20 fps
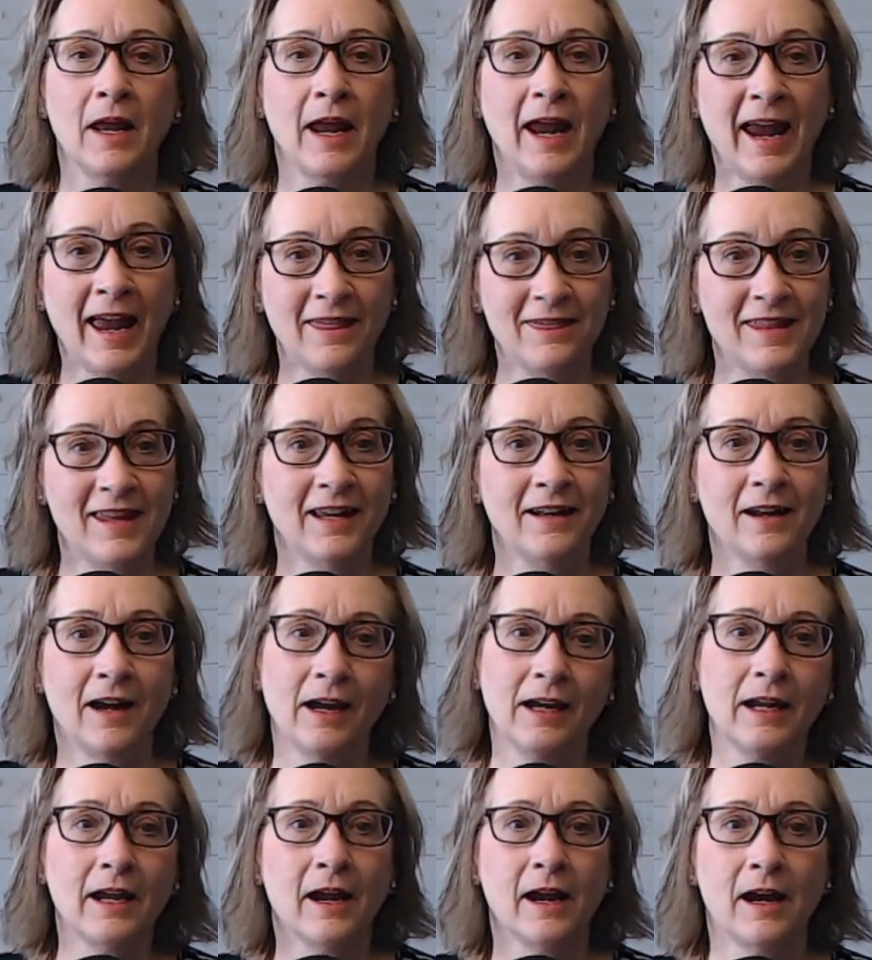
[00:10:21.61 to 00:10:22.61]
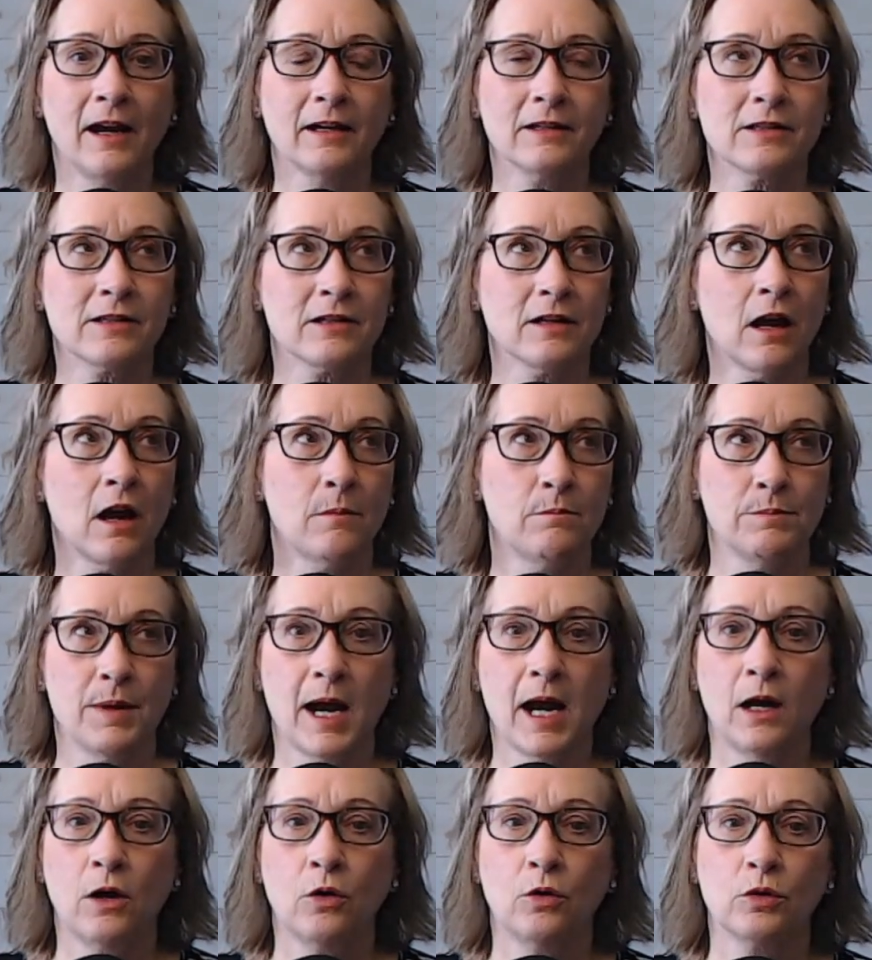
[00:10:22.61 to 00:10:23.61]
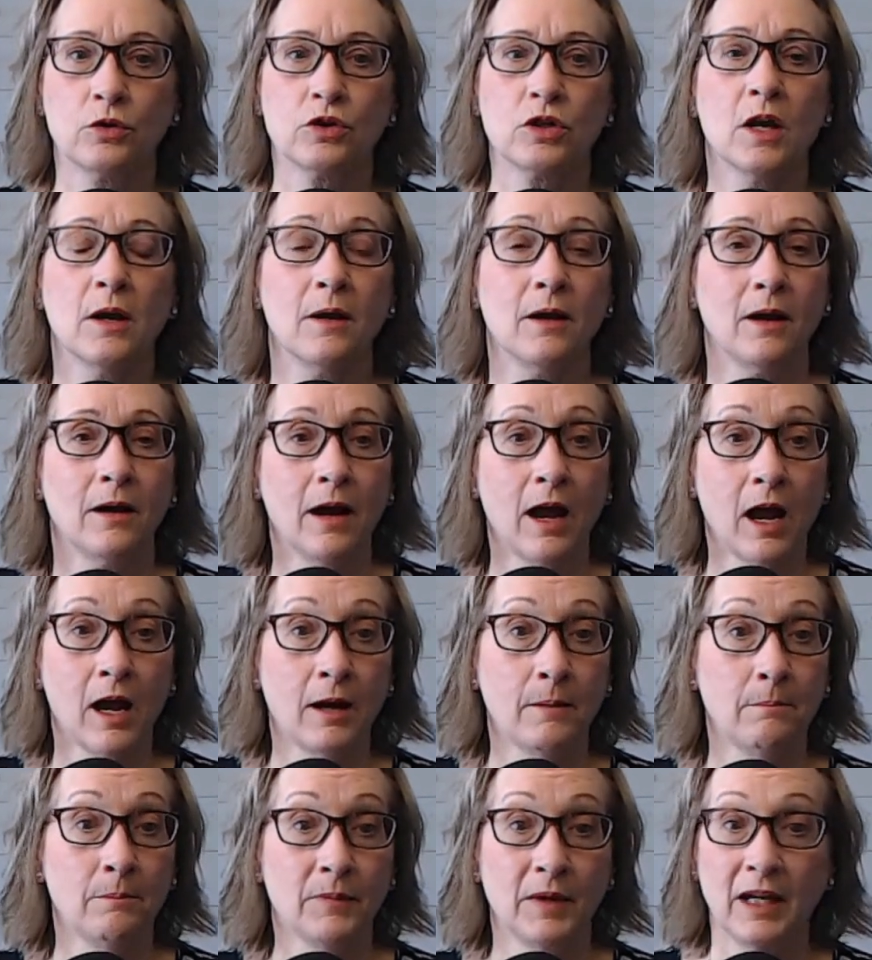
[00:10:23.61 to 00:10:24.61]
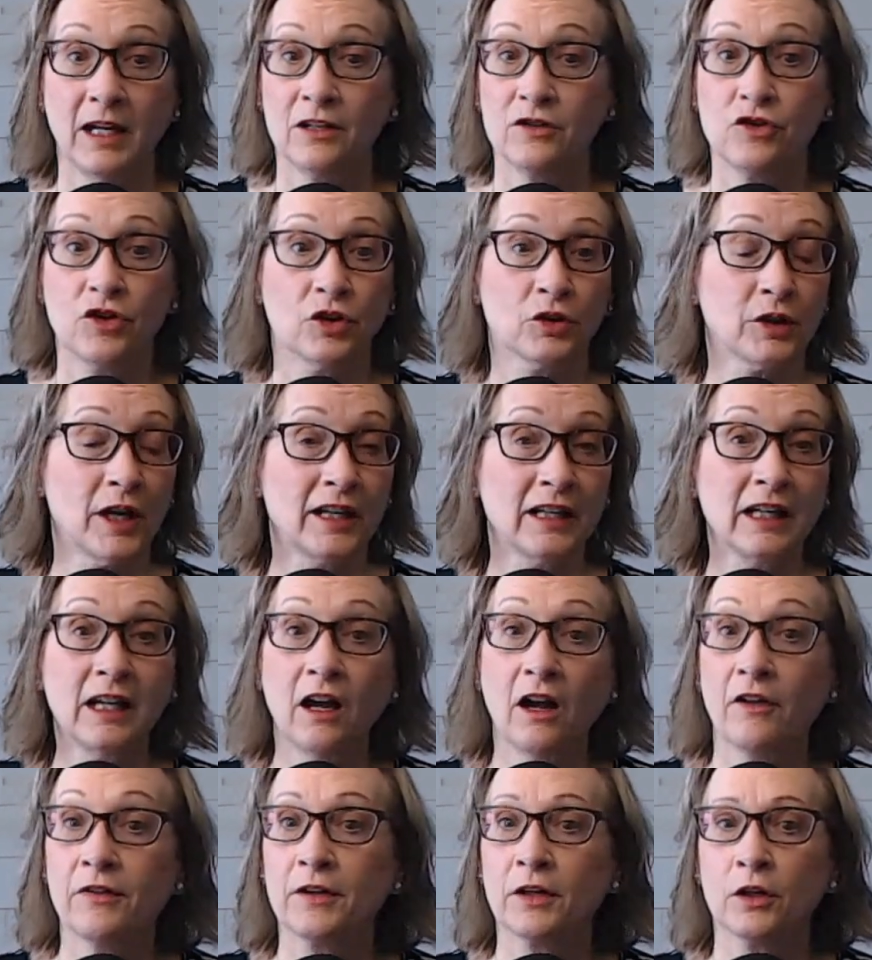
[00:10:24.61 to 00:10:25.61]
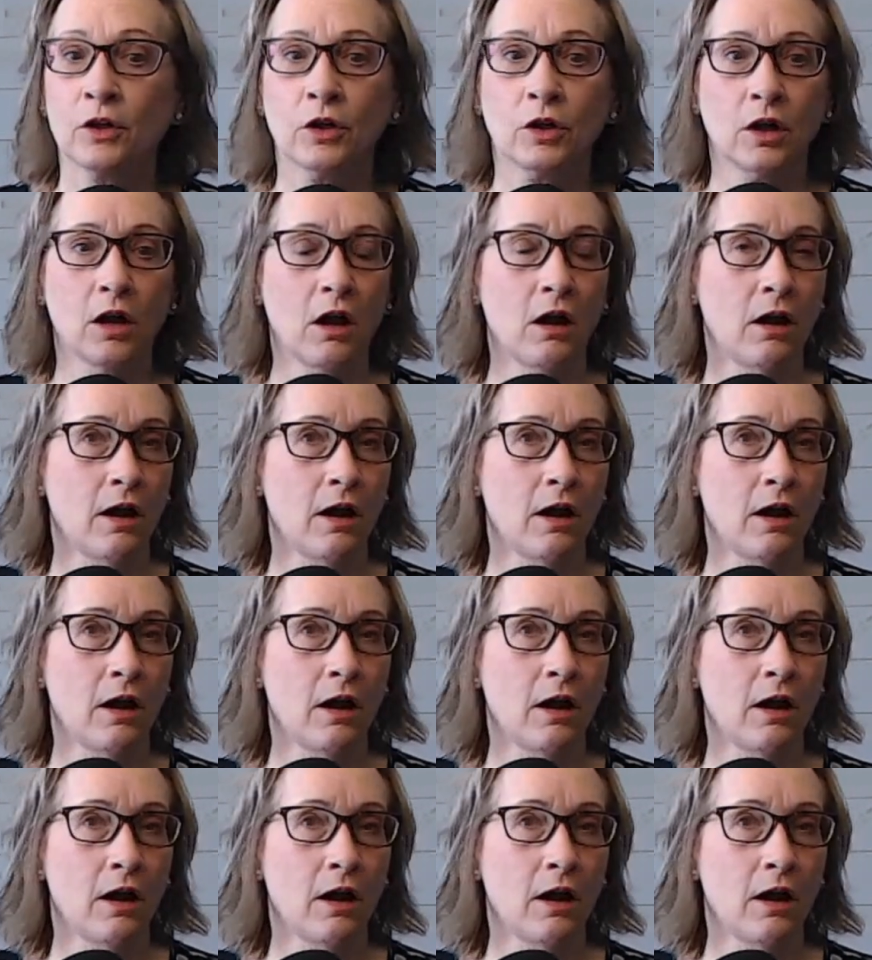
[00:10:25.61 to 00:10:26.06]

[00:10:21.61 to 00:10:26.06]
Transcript: And then I asked about, is there any other